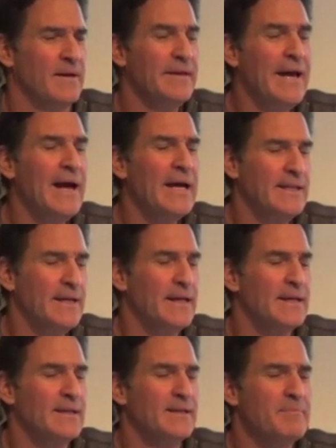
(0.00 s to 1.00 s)
Yeah, I
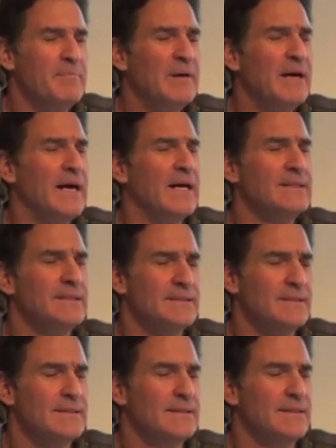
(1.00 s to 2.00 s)
did, but
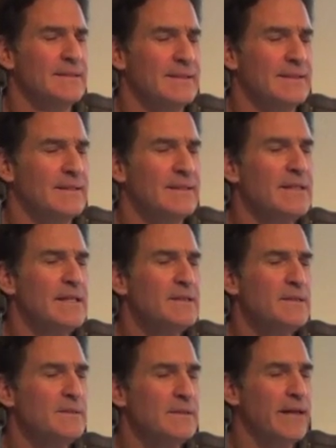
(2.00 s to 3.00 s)

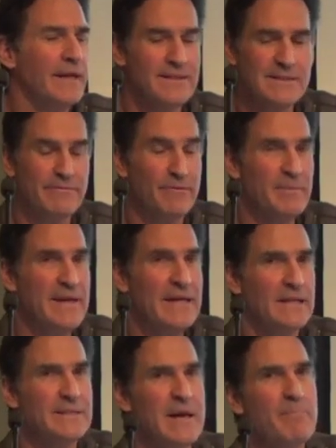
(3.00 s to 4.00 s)
this, for me,
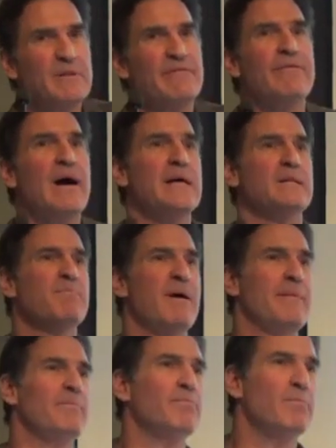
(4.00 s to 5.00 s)
exemplifies
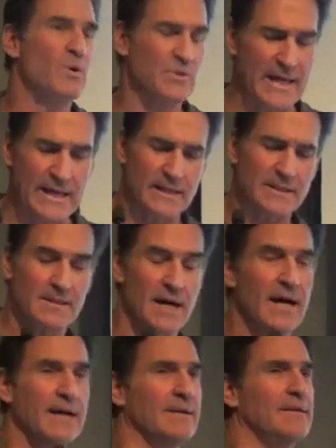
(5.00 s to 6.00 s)
my mosaic
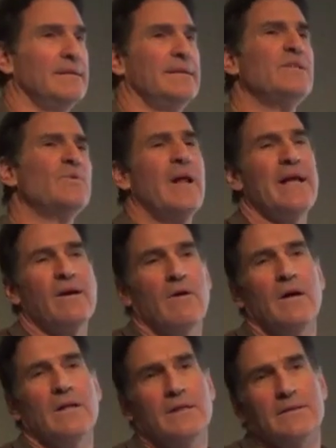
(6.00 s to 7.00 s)
style. That's what I
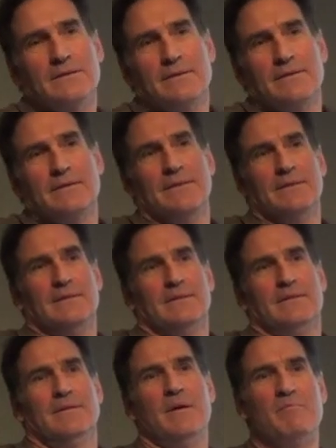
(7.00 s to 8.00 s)
call it,
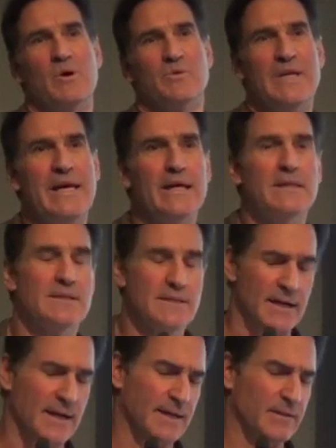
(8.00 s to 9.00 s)
a mosaic
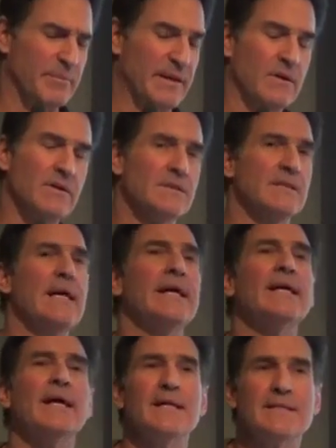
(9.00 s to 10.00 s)
style, because
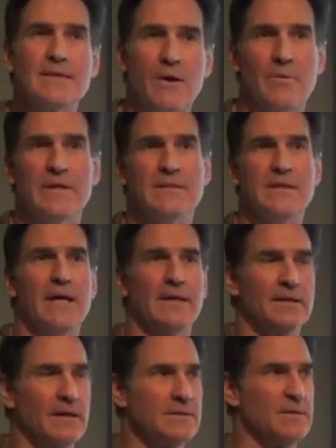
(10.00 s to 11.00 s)
like I always
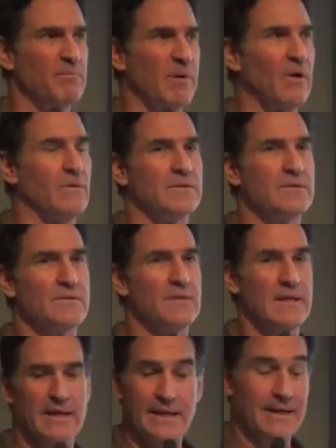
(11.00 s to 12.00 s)
say, nuts and bolts.
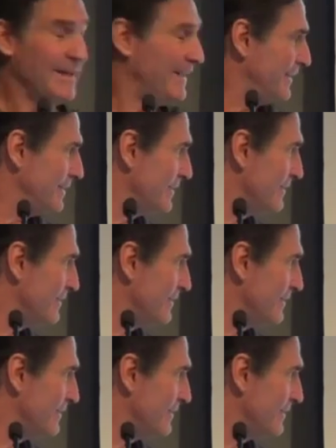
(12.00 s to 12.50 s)
And